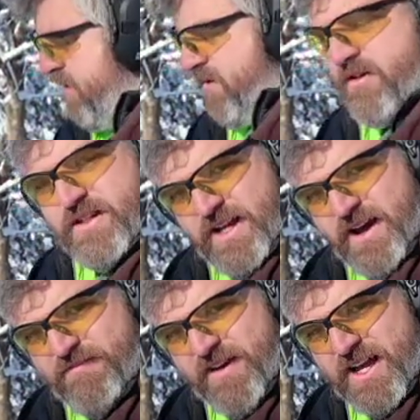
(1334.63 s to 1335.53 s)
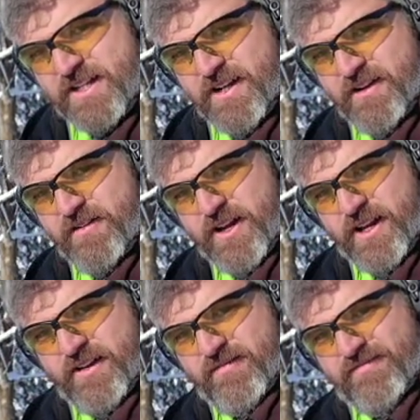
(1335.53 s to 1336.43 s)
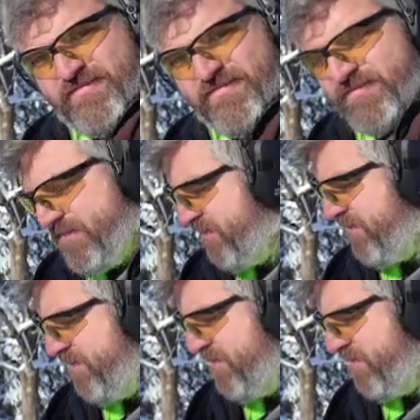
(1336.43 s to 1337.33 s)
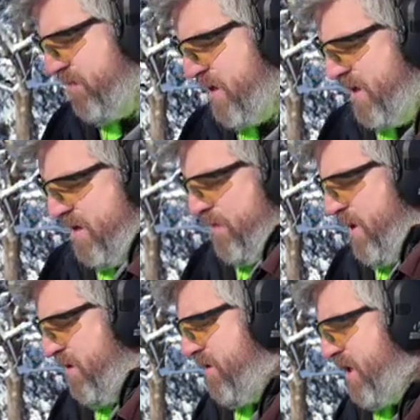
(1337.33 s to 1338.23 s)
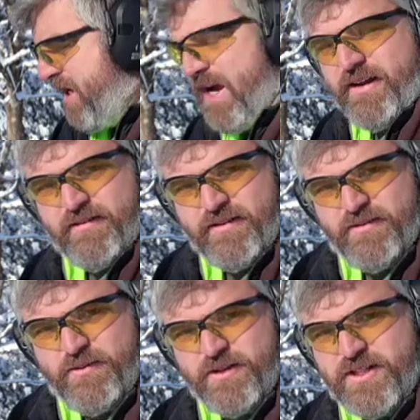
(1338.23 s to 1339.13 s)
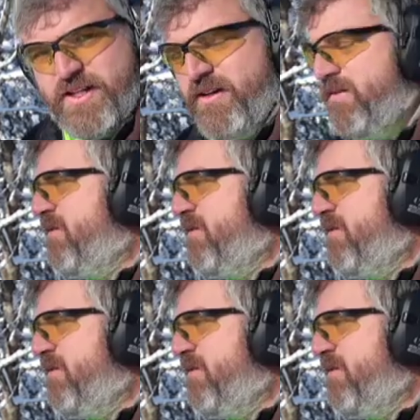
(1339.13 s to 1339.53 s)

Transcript: Let's see how fast I can run it. May not be all that accurate. We'll see.